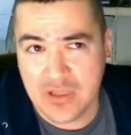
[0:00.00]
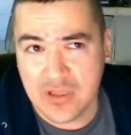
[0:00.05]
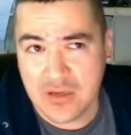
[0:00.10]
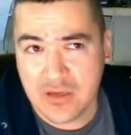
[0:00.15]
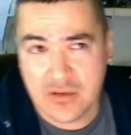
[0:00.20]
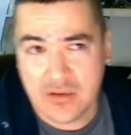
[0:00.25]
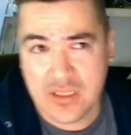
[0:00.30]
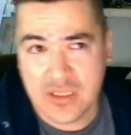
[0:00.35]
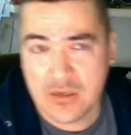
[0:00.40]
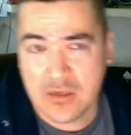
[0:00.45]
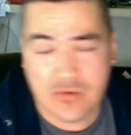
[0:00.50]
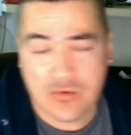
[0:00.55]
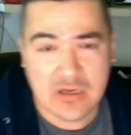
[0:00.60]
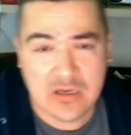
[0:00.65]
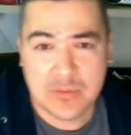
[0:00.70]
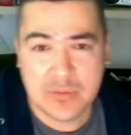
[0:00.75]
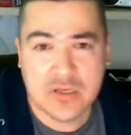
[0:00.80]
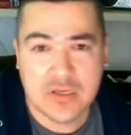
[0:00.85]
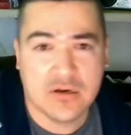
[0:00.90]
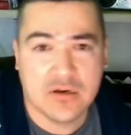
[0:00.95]
you don't
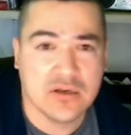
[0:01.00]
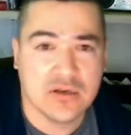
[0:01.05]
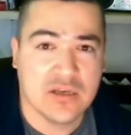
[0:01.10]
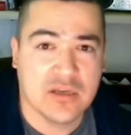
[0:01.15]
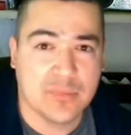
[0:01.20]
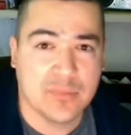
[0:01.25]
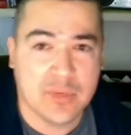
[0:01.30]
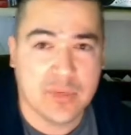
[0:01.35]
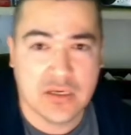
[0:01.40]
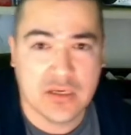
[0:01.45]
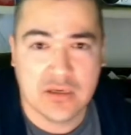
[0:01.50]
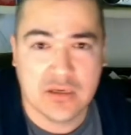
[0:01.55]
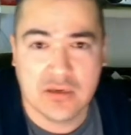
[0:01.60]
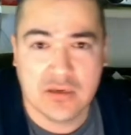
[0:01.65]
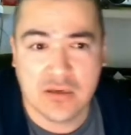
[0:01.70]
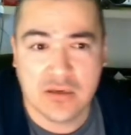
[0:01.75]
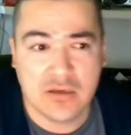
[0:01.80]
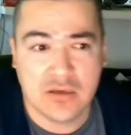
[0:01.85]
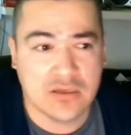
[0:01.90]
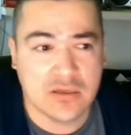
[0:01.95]
want to be hooked up on
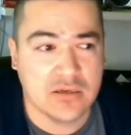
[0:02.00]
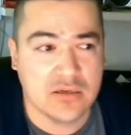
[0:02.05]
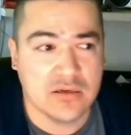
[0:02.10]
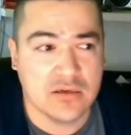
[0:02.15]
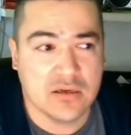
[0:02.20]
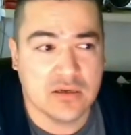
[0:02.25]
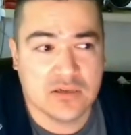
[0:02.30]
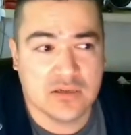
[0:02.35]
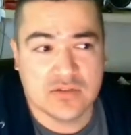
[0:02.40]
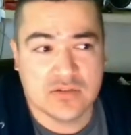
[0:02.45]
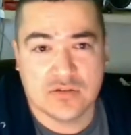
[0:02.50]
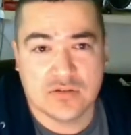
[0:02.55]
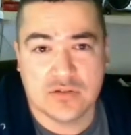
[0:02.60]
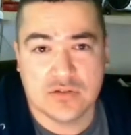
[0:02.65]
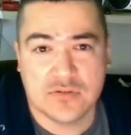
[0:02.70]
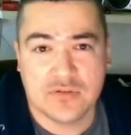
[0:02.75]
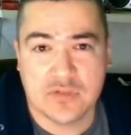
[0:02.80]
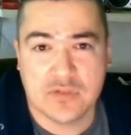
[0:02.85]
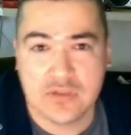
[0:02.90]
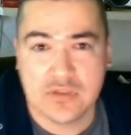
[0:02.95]
a
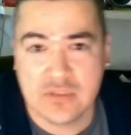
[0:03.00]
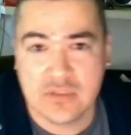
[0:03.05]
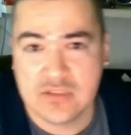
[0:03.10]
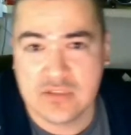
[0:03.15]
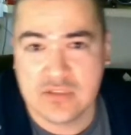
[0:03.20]
server